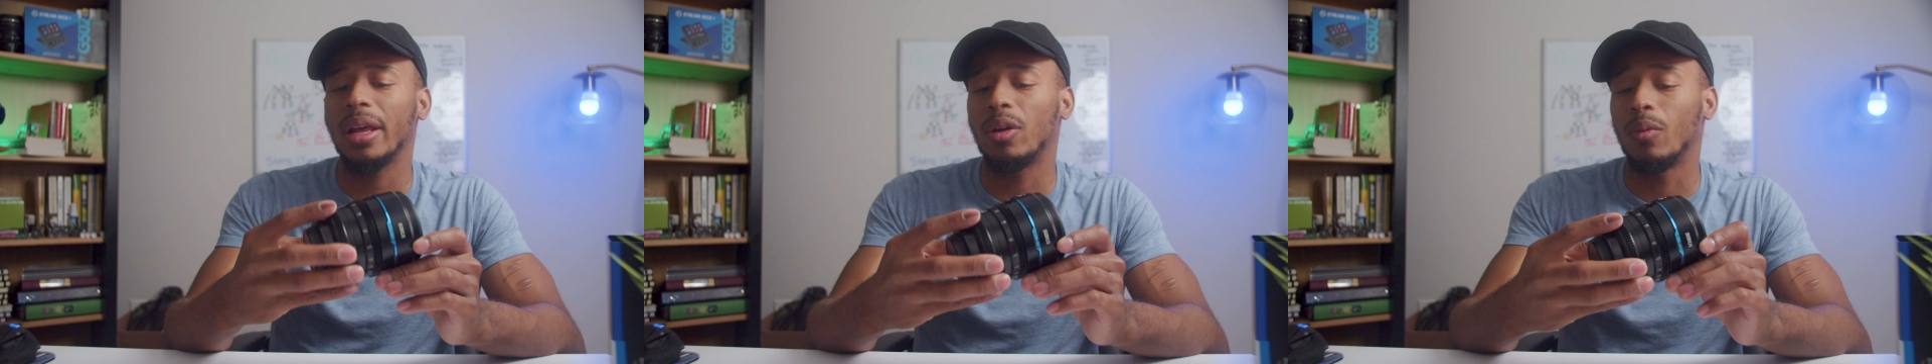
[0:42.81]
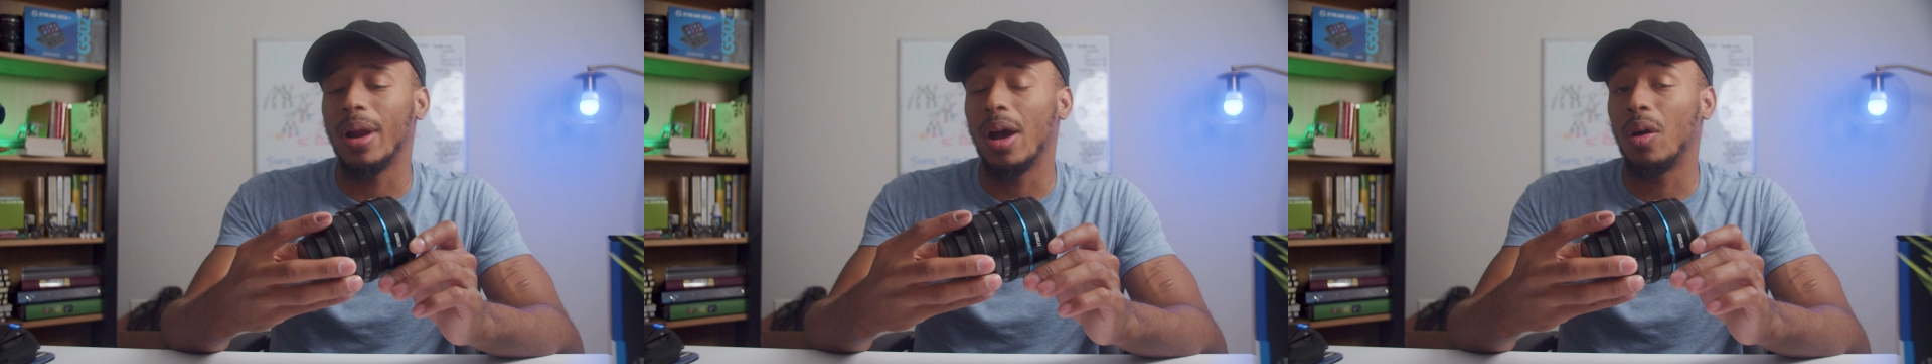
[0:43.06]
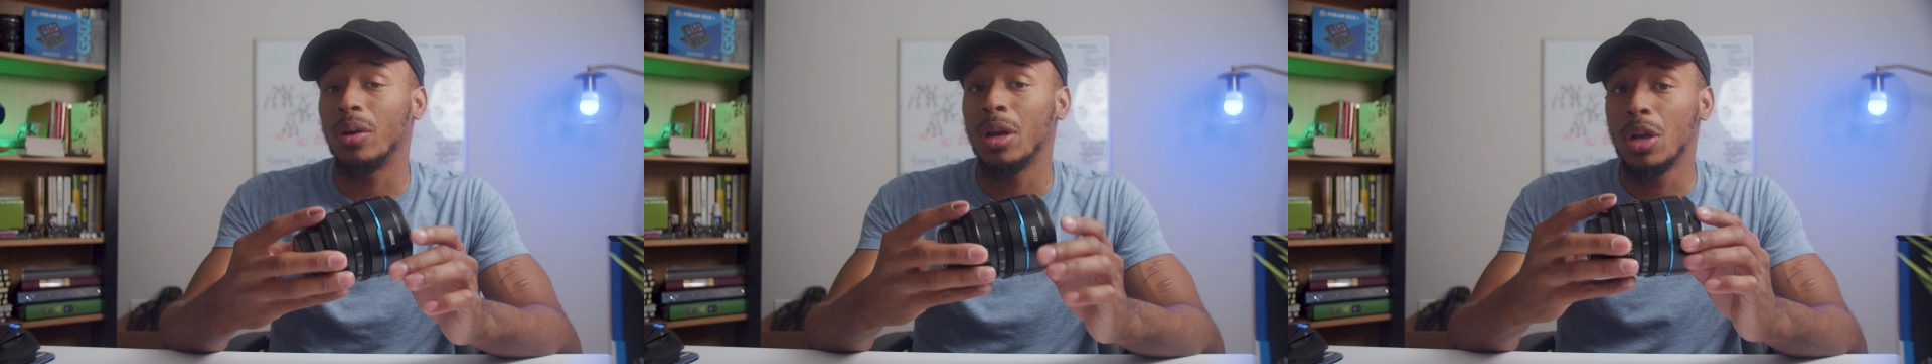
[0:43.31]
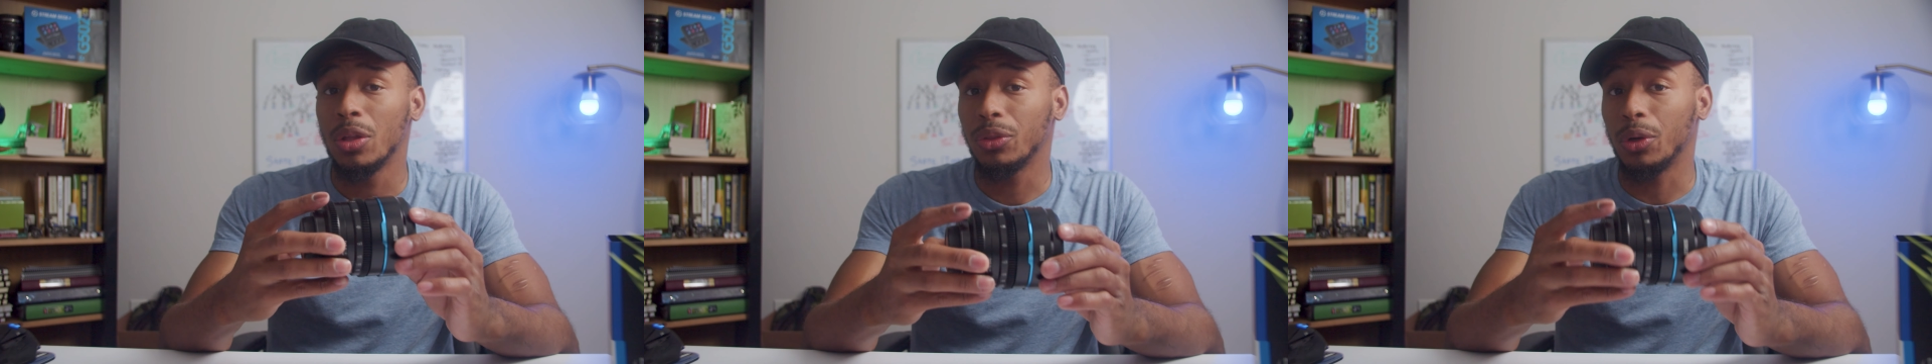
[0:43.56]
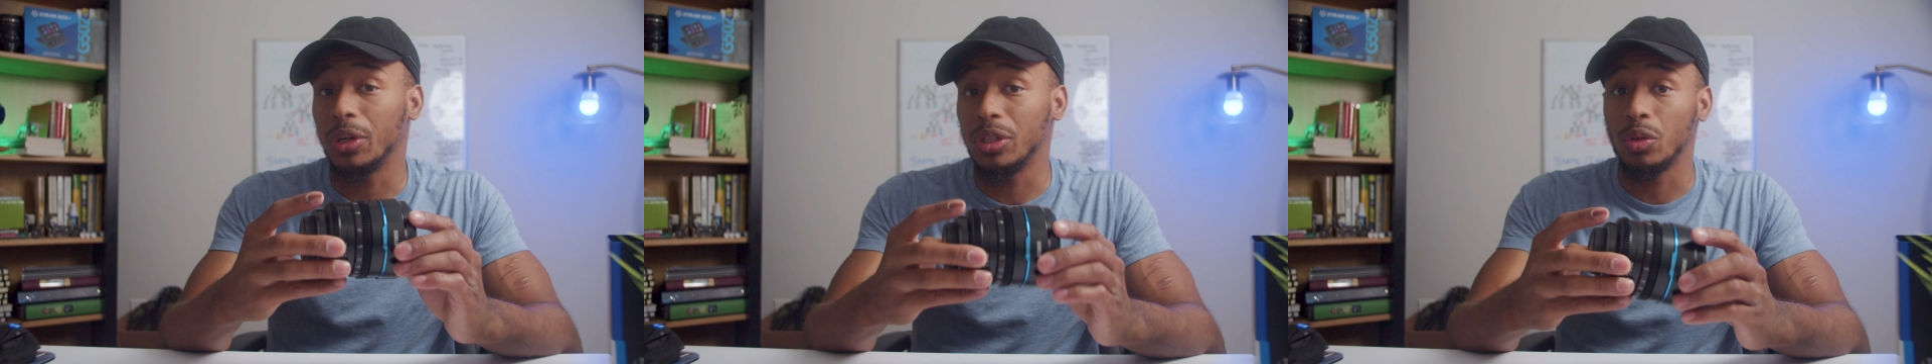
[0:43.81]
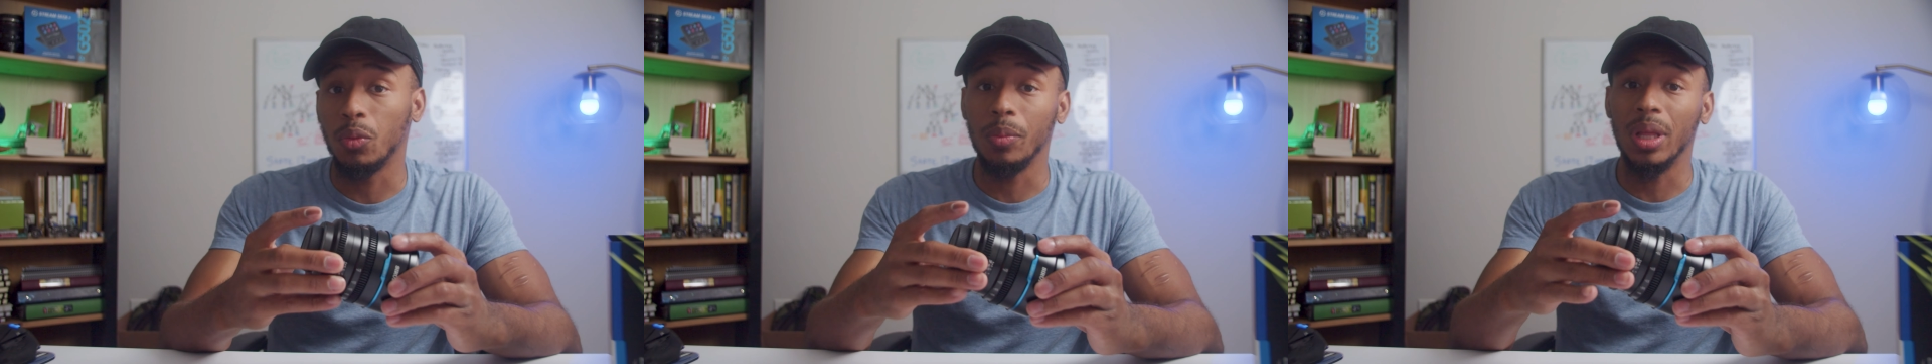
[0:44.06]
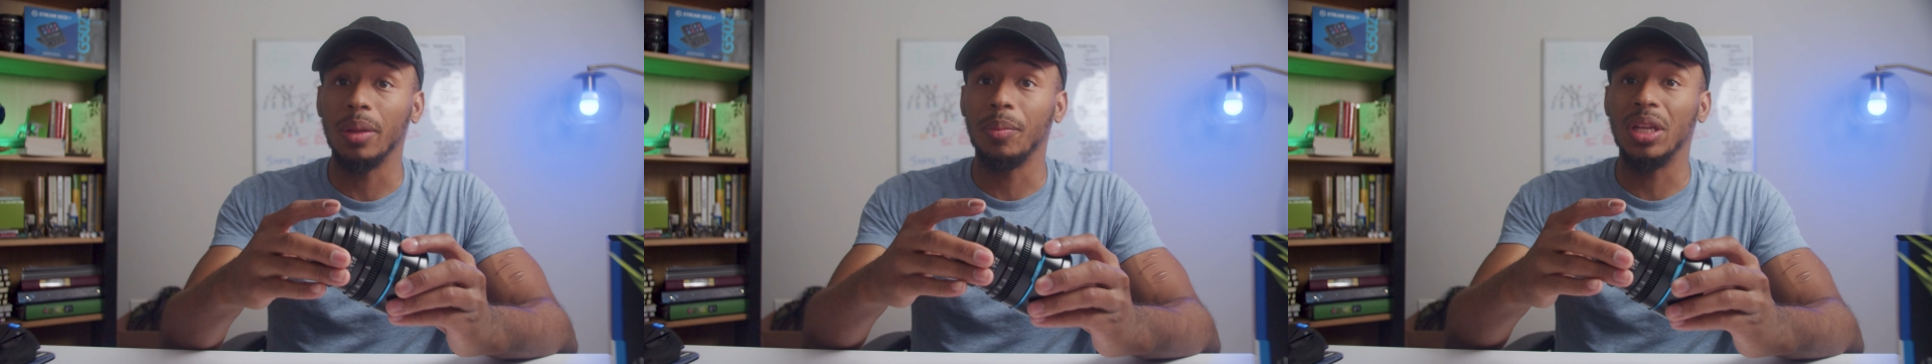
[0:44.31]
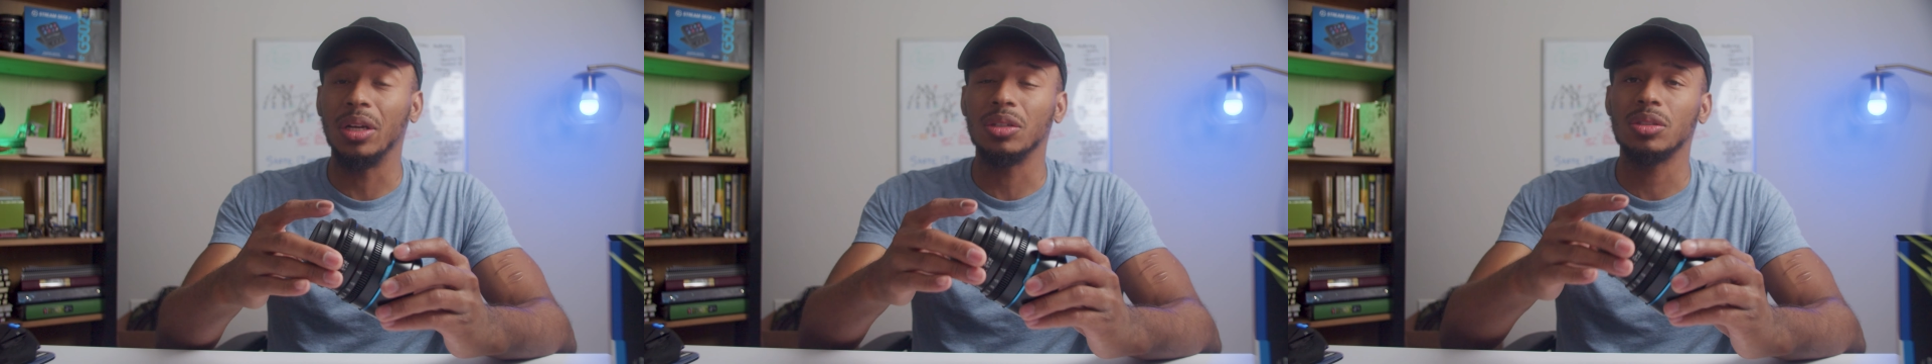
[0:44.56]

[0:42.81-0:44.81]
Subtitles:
at around 32mm.